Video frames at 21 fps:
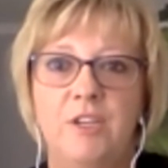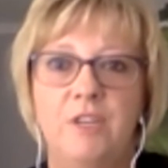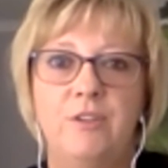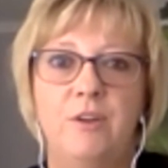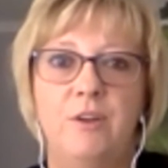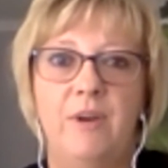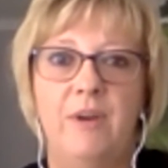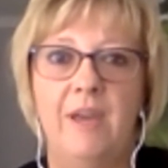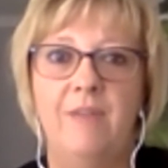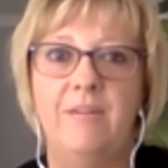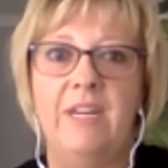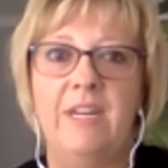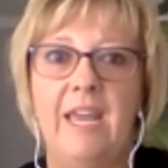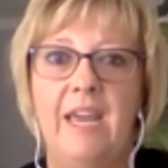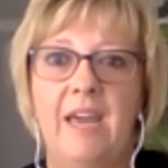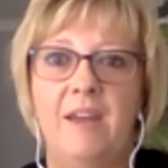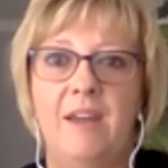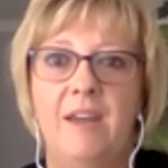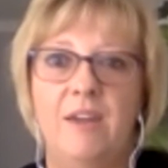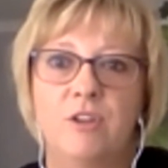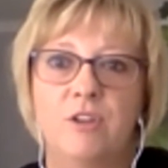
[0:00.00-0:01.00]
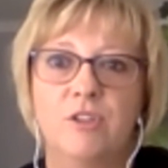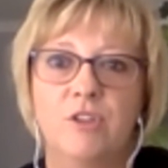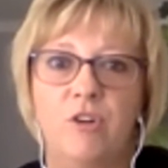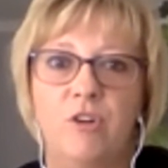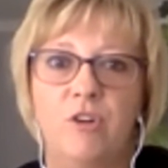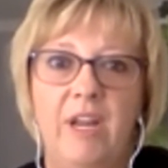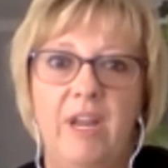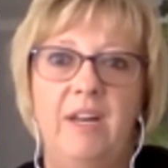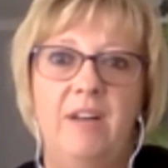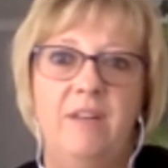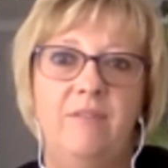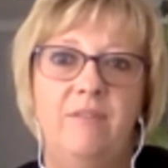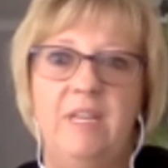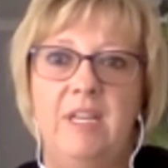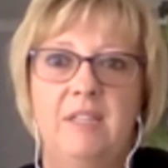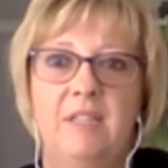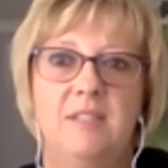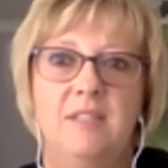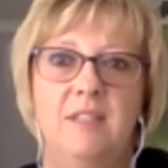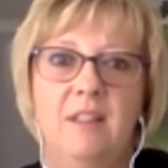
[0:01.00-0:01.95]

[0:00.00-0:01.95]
you don't have any adverse credit events